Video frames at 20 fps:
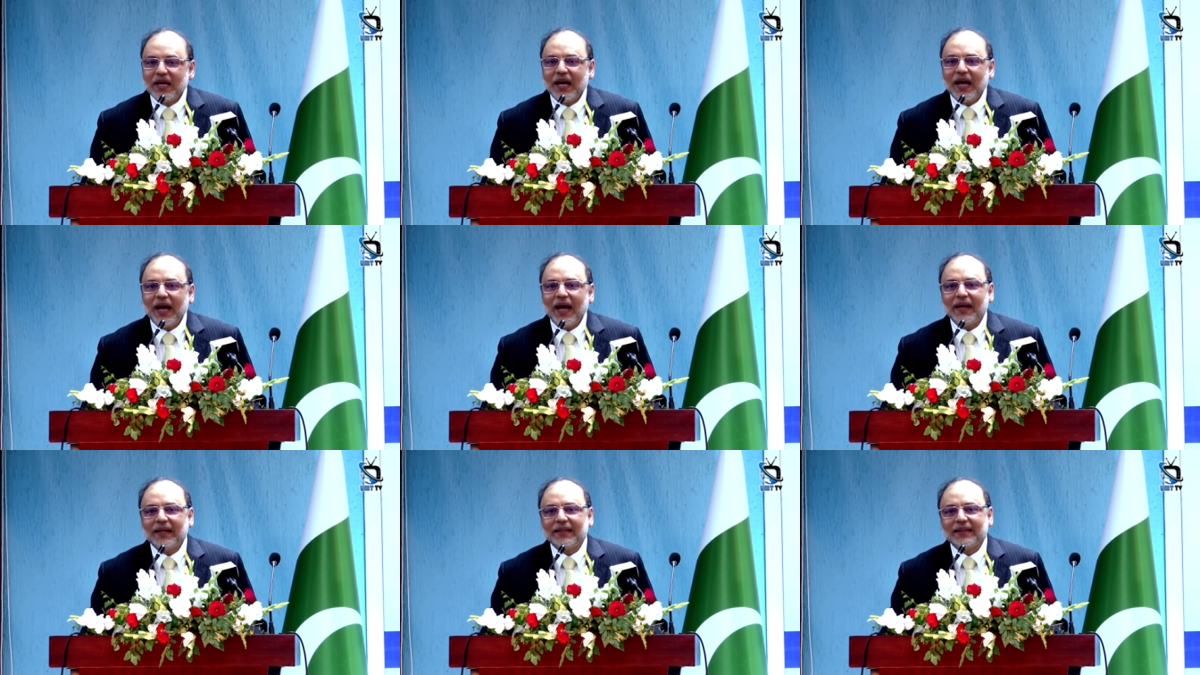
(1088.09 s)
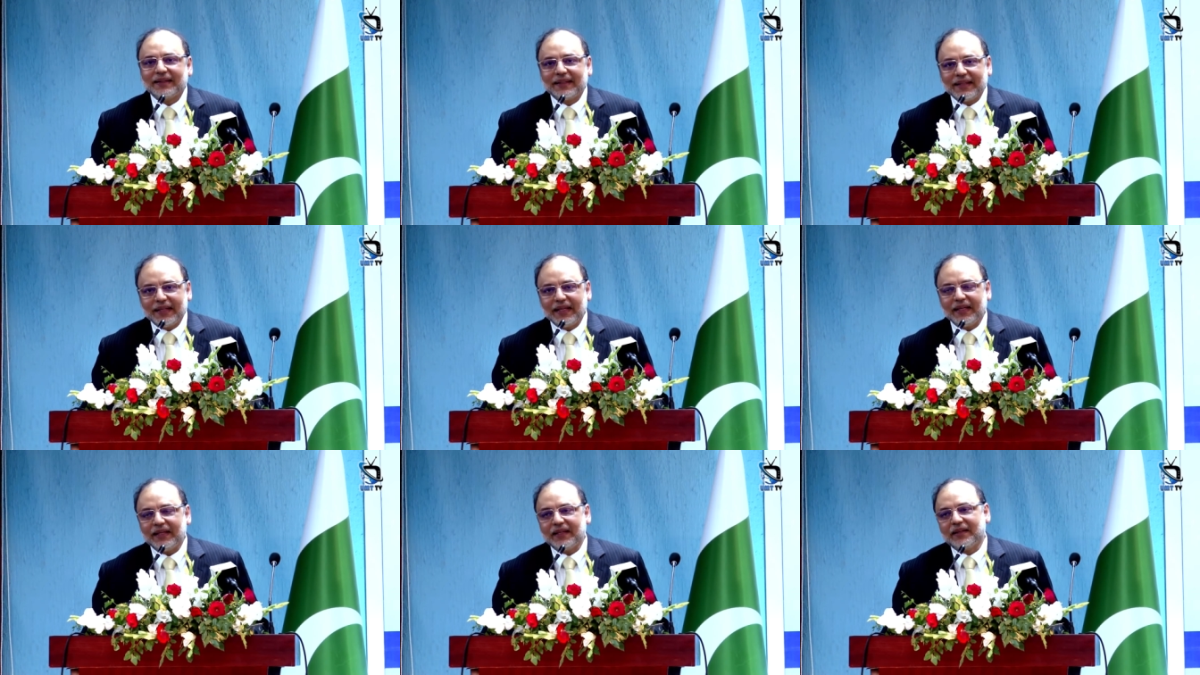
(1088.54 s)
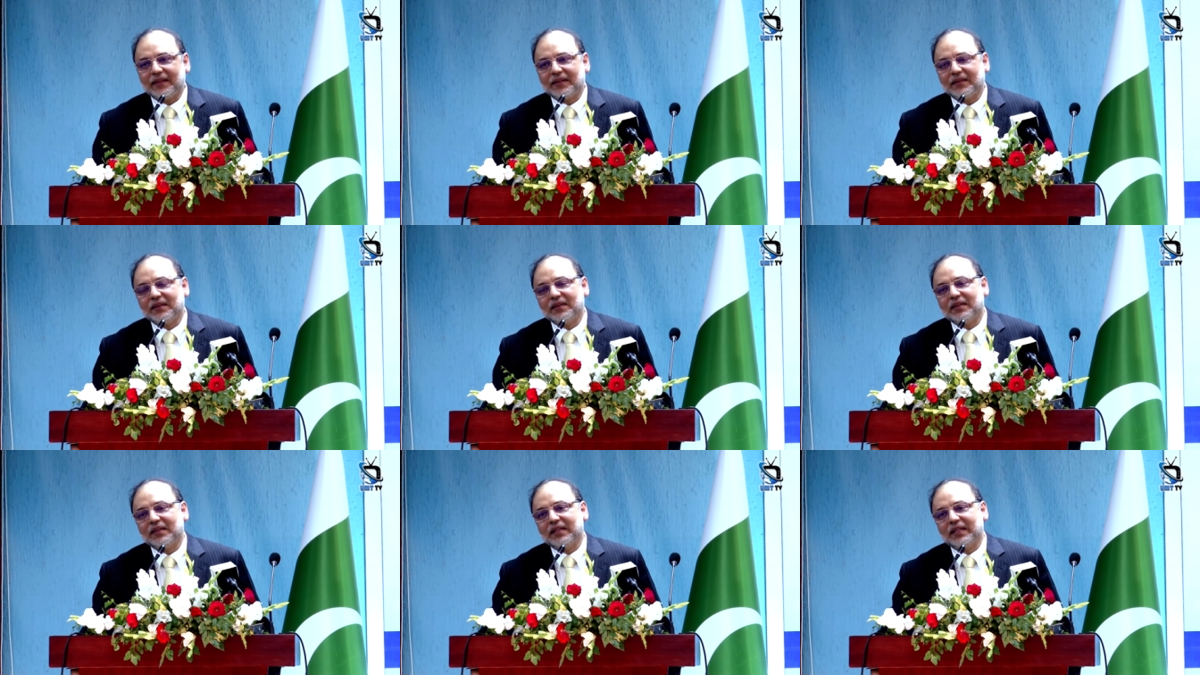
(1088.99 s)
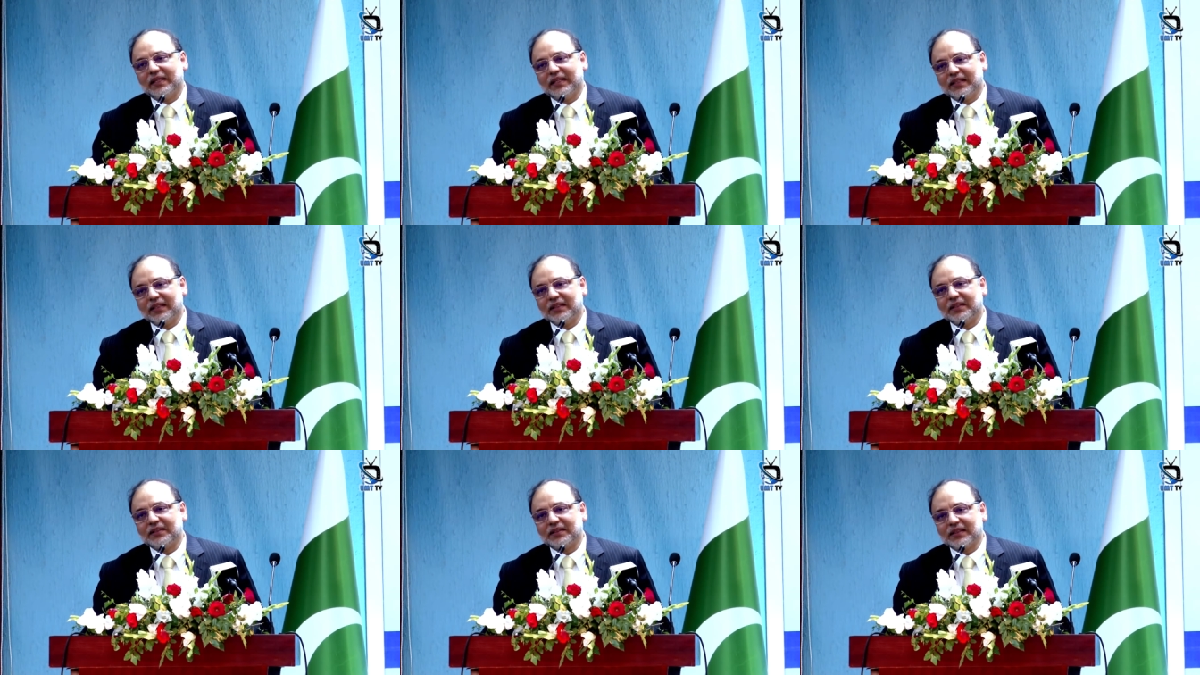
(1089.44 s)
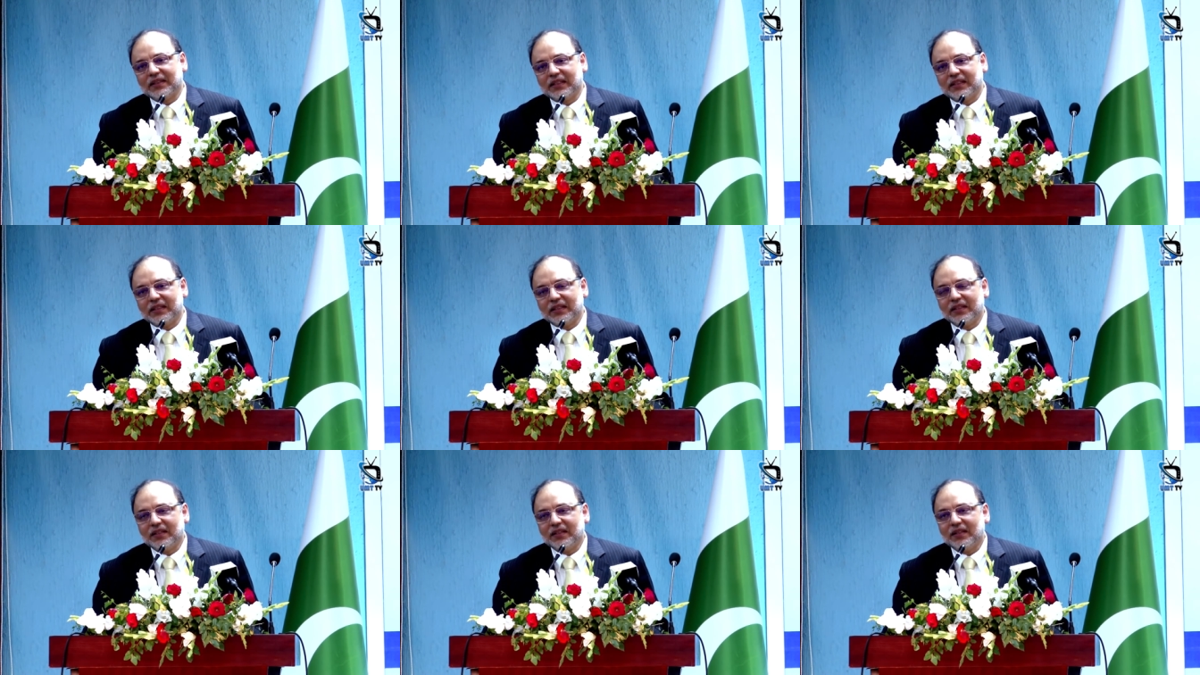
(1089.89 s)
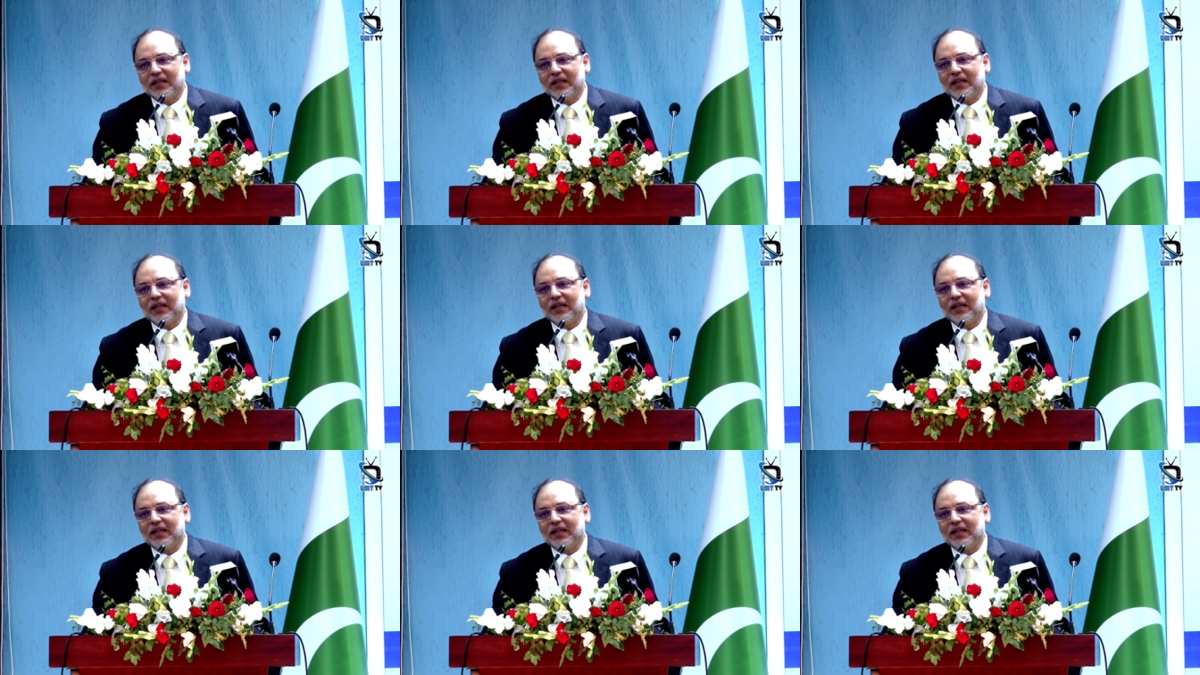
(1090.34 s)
and they in turn